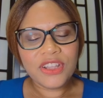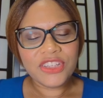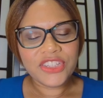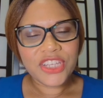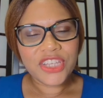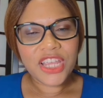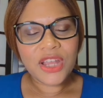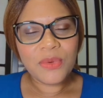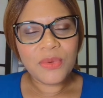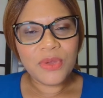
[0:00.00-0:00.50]
to
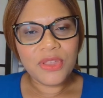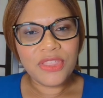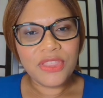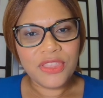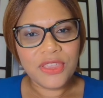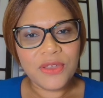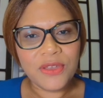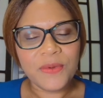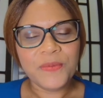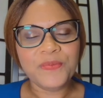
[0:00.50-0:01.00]
share with
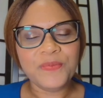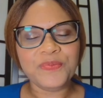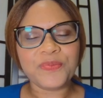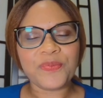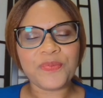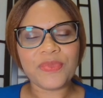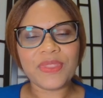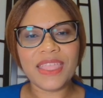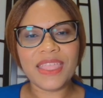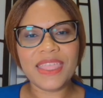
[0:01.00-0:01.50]
you
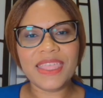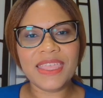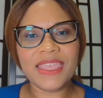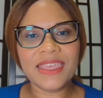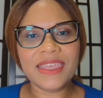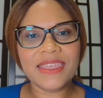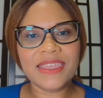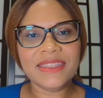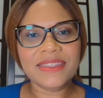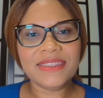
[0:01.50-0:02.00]

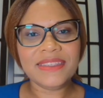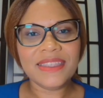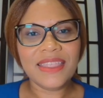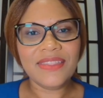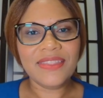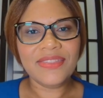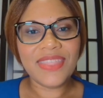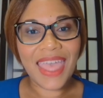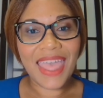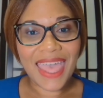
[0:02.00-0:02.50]
is
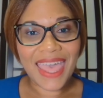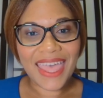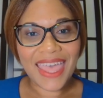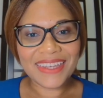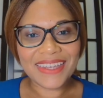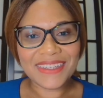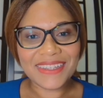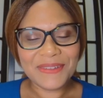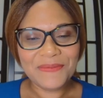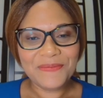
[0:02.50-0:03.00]

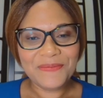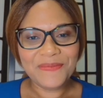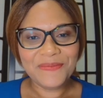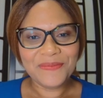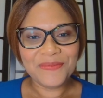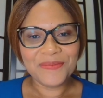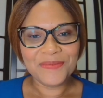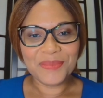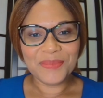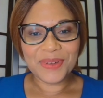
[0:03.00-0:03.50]
that,
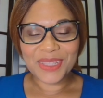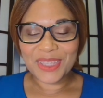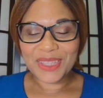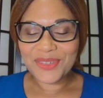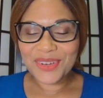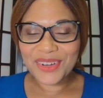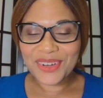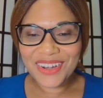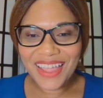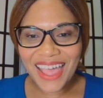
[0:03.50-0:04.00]

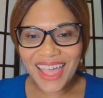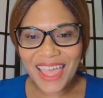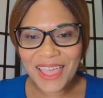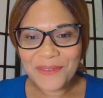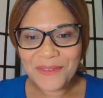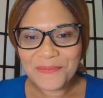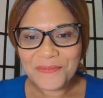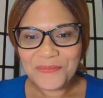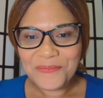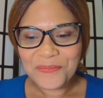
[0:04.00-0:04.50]
believe it or
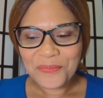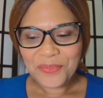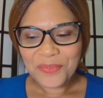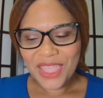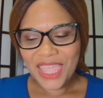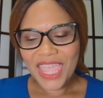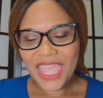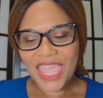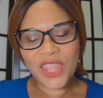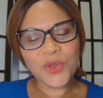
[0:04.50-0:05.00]
not,
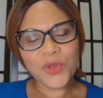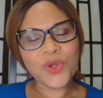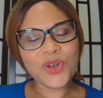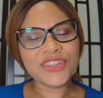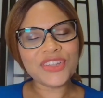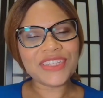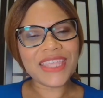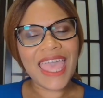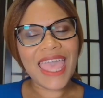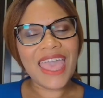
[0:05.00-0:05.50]
in
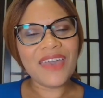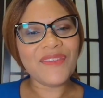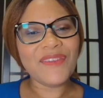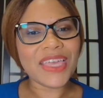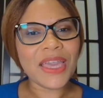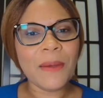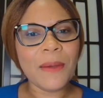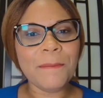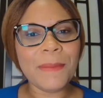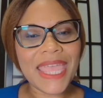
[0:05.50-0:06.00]
order to have a
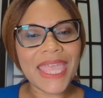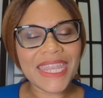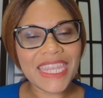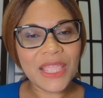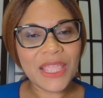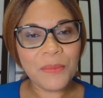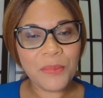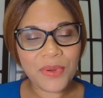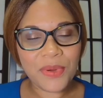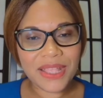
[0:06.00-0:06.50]

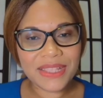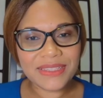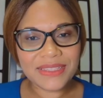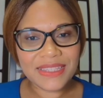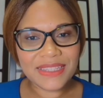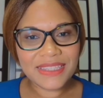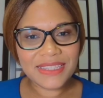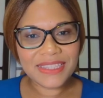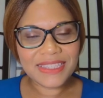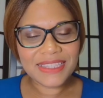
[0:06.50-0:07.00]
commanding
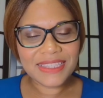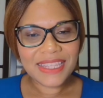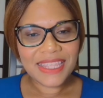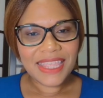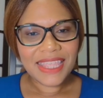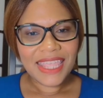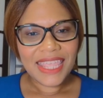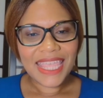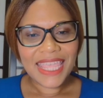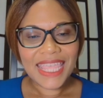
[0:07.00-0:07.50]
presence
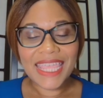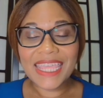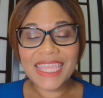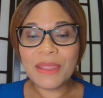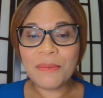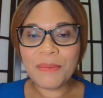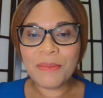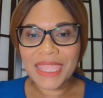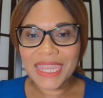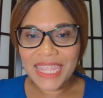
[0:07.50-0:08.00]

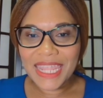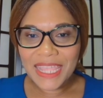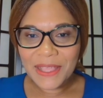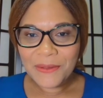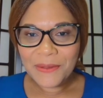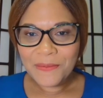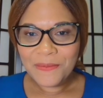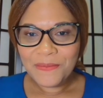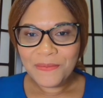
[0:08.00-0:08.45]
in a meeting,